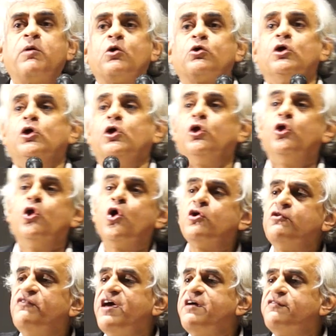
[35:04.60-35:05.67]
about
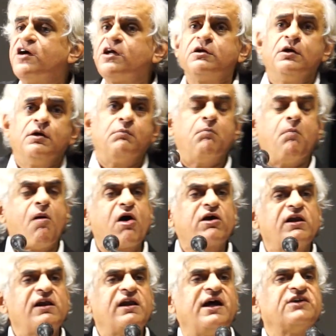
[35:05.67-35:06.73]
loan waiver,
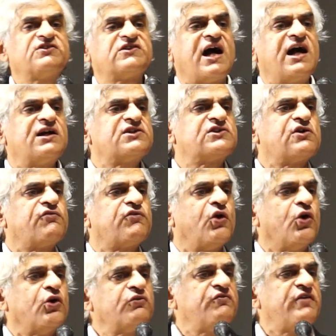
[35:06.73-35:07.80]
moral hazards of
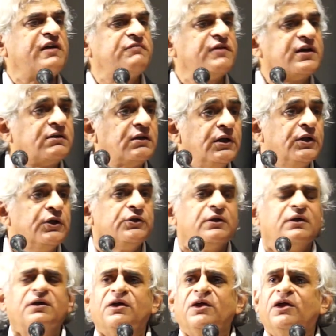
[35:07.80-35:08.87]
loan waiver.
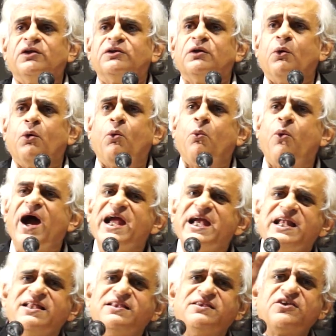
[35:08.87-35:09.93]

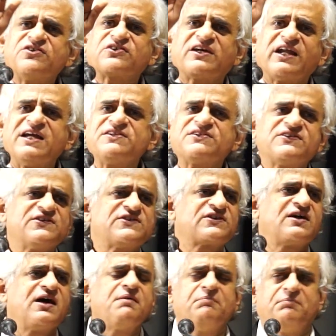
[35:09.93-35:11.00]
Why did this
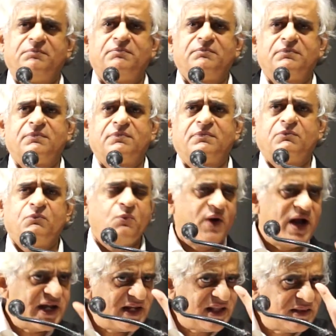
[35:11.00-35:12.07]
crisis come?
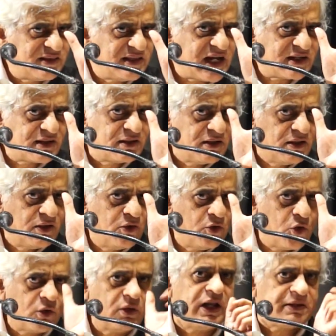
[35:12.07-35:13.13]
Why did that
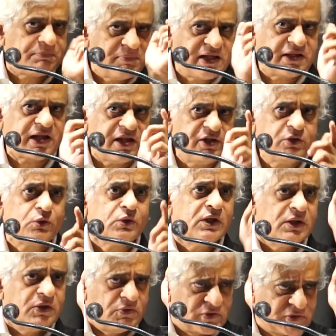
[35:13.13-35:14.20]
loan? Let me tell
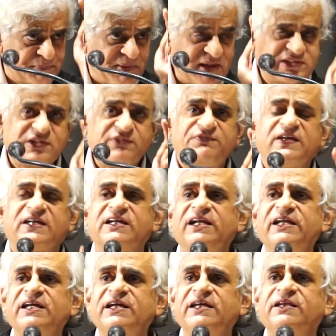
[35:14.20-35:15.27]
you,
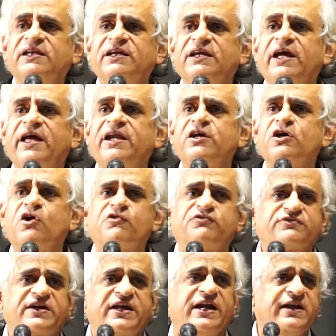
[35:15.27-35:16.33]
specifically in the area
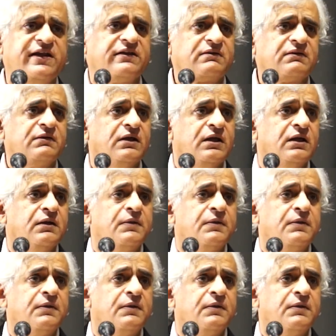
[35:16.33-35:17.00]
of credit.